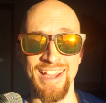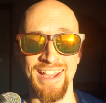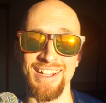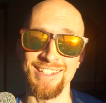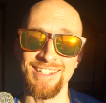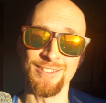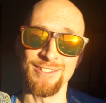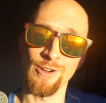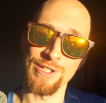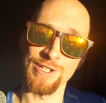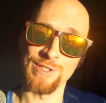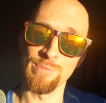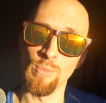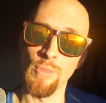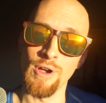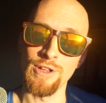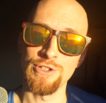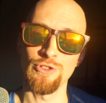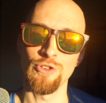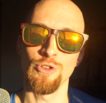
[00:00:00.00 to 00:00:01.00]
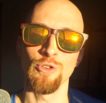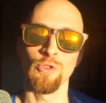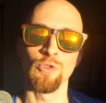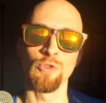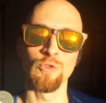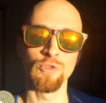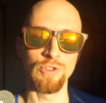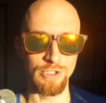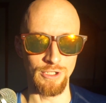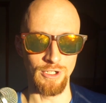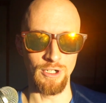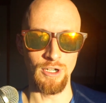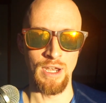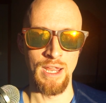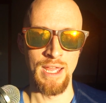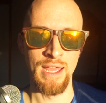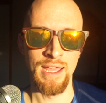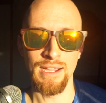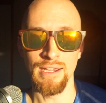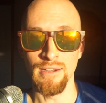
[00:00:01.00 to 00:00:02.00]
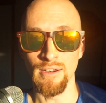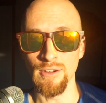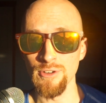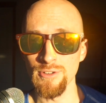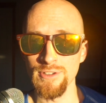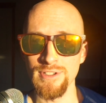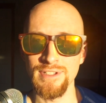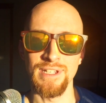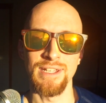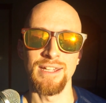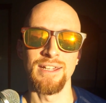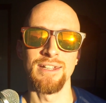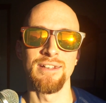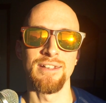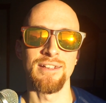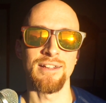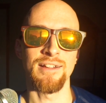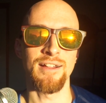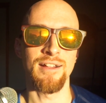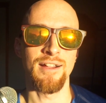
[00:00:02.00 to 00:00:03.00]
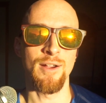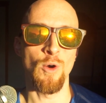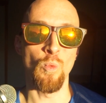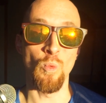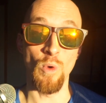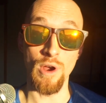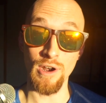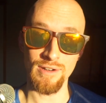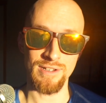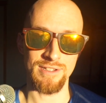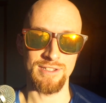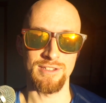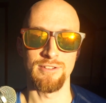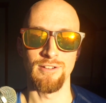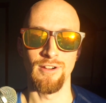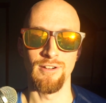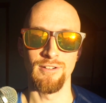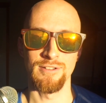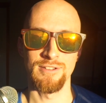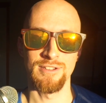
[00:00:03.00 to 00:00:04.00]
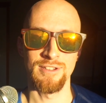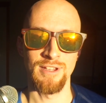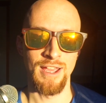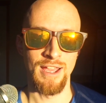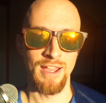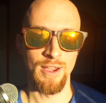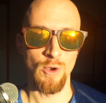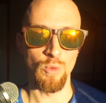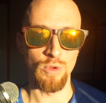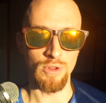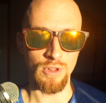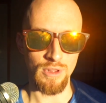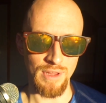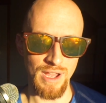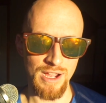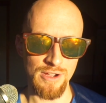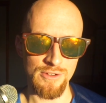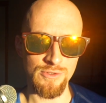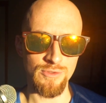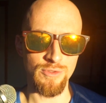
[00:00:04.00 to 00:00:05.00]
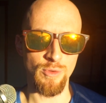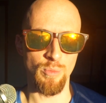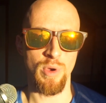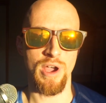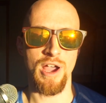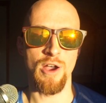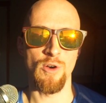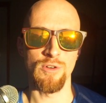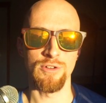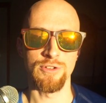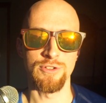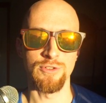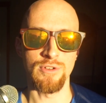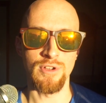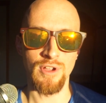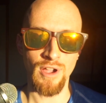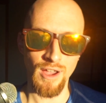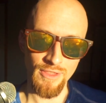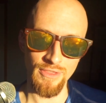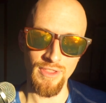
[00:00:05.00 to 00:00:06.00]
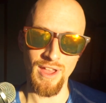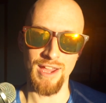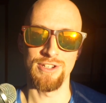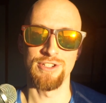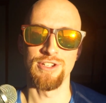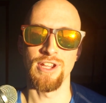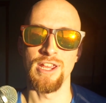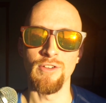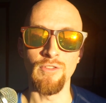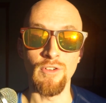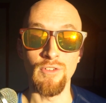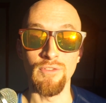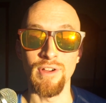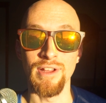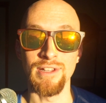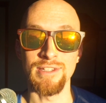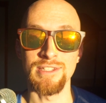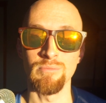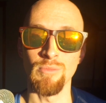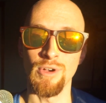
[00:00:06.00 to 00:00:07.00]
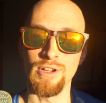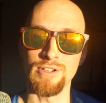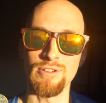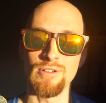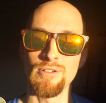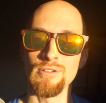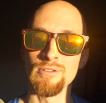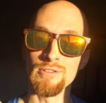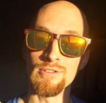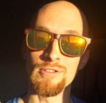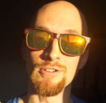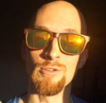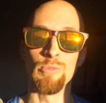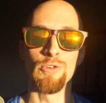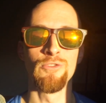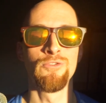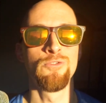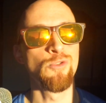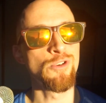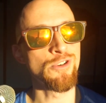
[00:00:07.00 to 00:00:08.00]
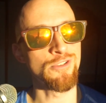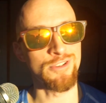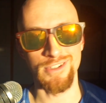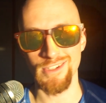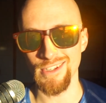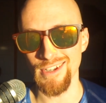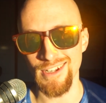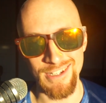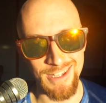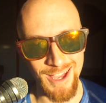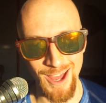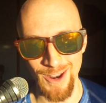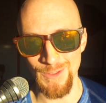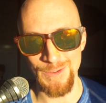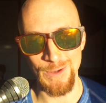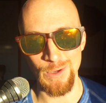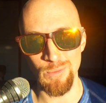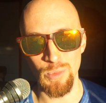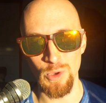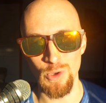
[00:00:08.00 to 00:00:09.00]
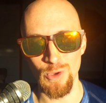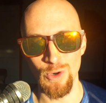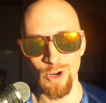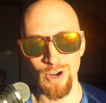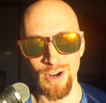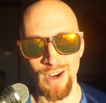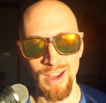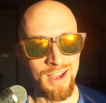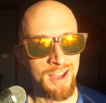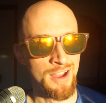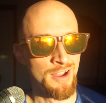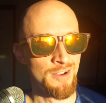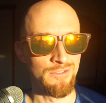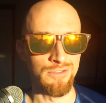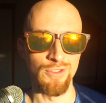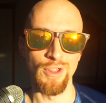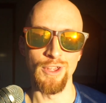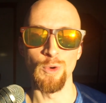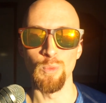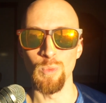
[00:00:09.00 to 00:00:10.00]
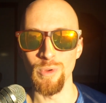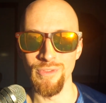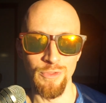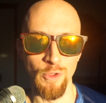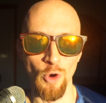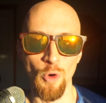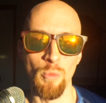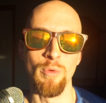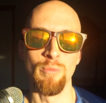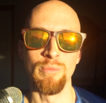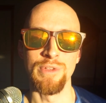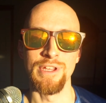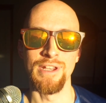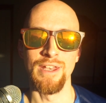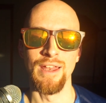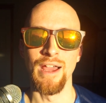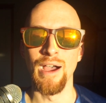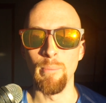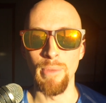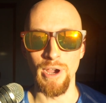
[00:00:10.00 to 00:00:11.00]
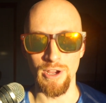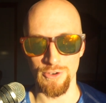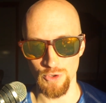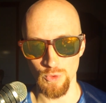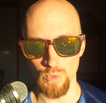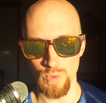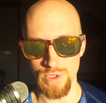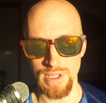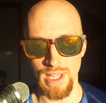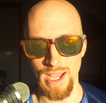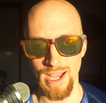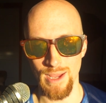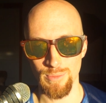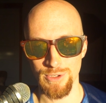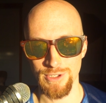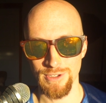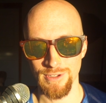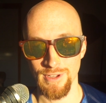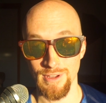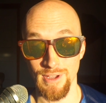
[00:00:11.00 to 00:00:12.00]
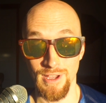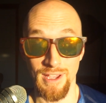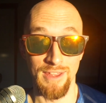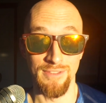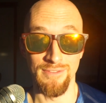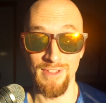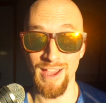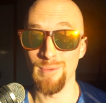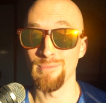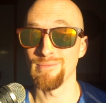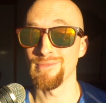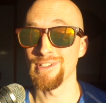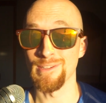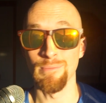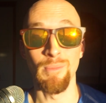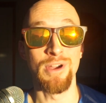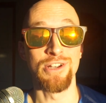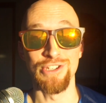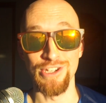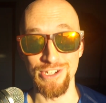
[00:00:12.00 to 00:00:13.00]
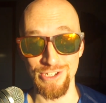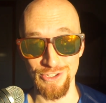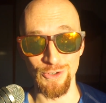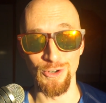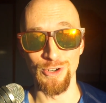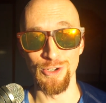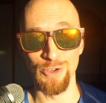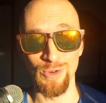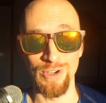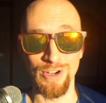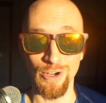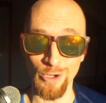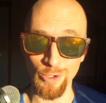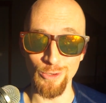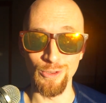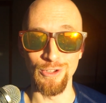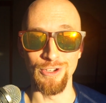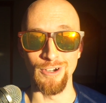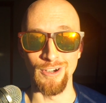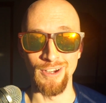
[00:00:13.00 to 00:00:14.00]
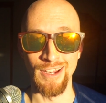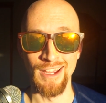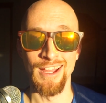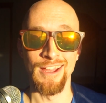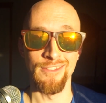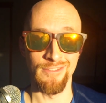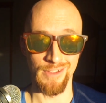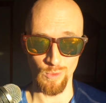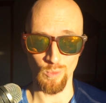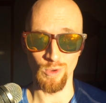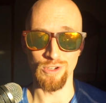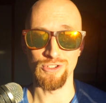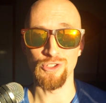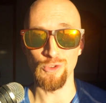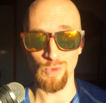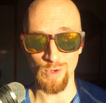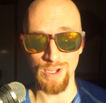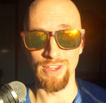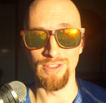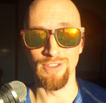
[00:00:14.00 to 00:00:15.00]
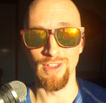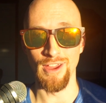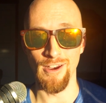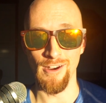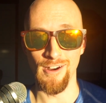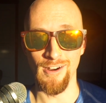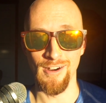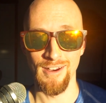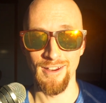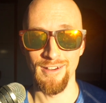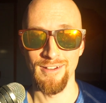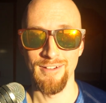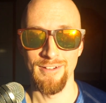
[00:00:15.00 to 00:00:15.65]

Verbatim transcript: It starts much earlier. And understanding where it starts will allow you the power to cut that chain of events much earlier before you're sitting down at the computer flooded with dopamine about to relapse. And that it's much easier to do it earlier than once you get there.